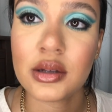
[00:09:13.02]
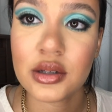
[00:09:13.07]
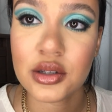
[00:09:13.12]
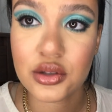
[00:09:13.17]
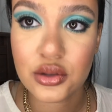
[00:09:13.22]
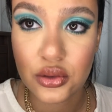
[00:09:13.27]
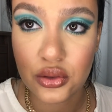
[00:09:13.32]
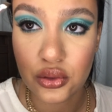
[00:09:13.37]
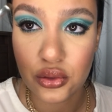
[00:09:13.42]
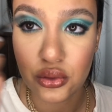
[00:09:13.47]

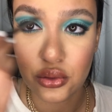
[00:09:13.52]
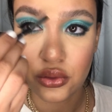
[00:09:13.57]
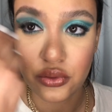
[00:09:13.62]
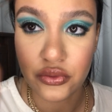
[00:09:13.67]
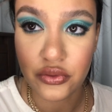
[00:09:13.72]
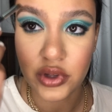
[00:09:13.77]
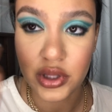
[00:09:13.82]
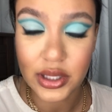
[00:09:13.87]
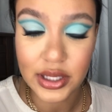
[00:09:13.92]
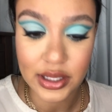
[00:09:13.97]
to
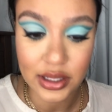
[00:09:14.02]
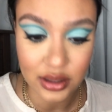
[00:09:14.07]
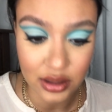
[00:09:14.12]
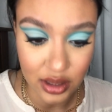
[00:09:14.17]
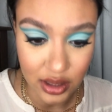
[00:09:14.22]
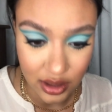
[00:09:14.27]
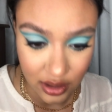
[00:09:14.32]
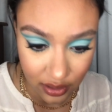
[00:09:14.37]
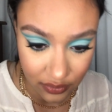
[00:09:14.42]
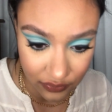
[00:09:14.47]
fill in
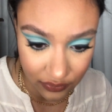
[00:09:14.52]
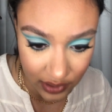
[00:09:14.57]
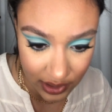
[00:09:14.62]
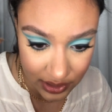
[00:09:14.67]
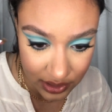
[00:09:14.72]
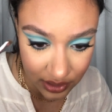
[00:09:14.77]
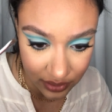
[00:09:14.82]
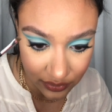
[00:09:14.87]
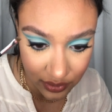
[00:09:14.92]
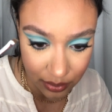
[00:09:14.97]
the front
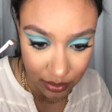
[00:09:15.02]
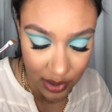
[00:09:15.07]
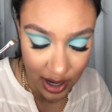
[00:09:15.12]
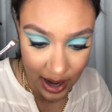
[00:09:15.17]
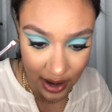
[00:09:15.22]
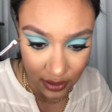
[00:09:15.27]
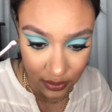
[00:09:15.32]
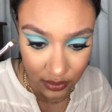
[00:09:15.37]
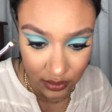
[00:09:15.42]
of the brow.